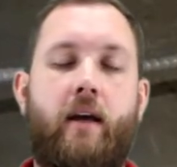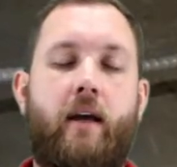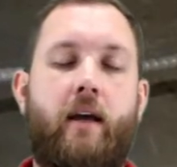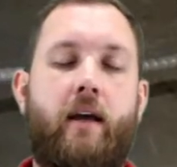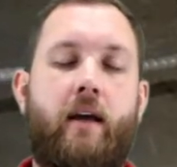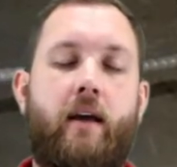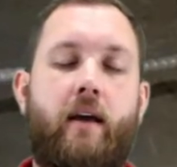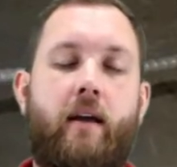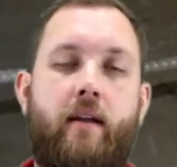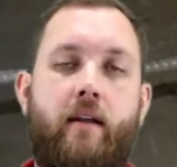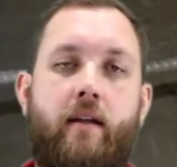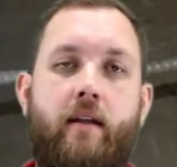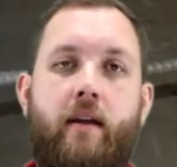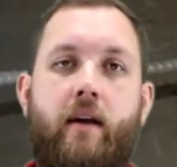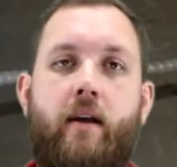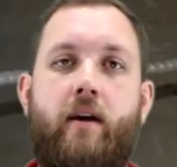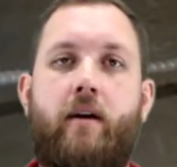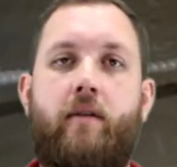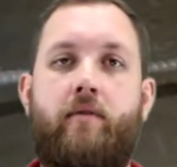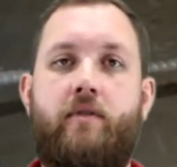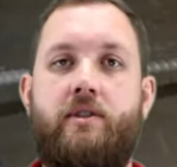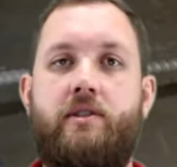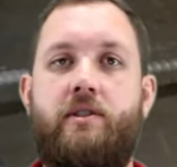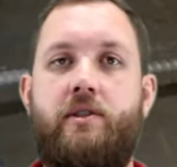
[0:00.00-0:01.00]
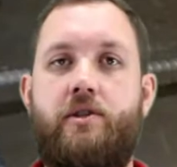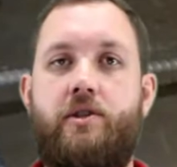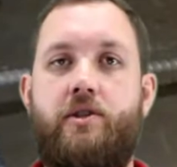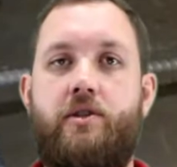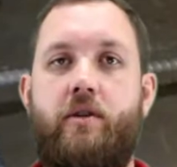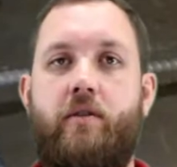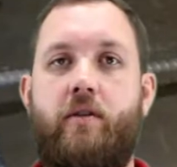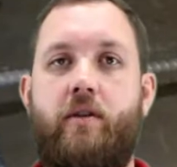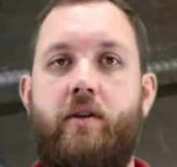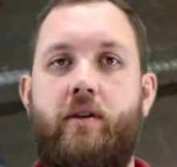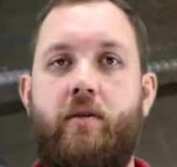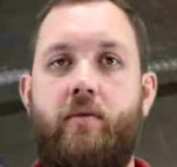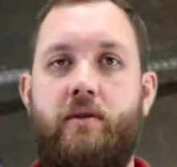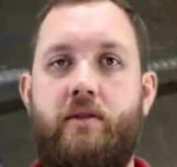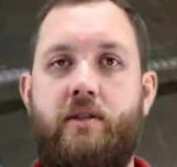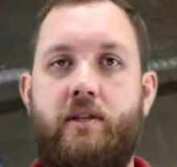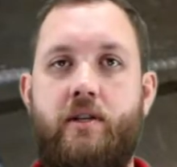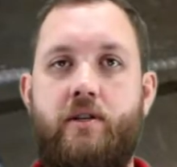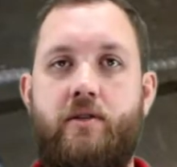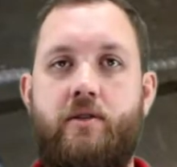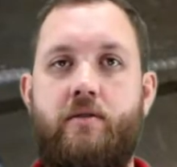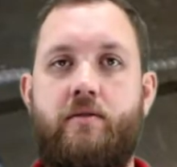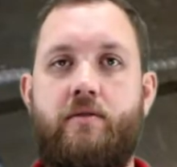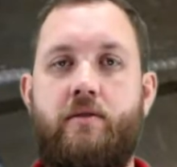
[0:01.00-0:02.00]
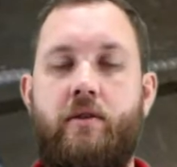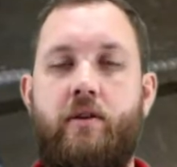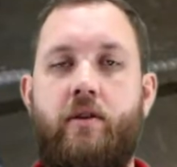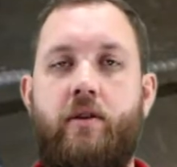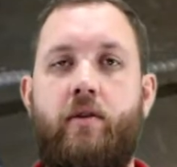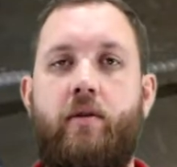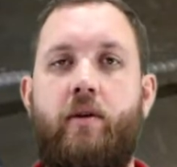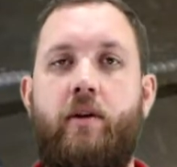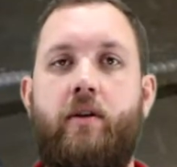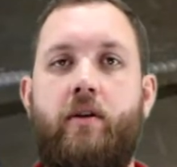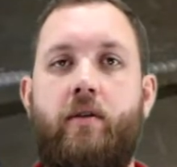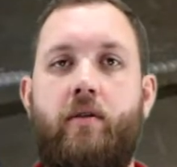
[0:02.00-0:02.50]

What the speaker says: and that obviously showed that there was issues occurring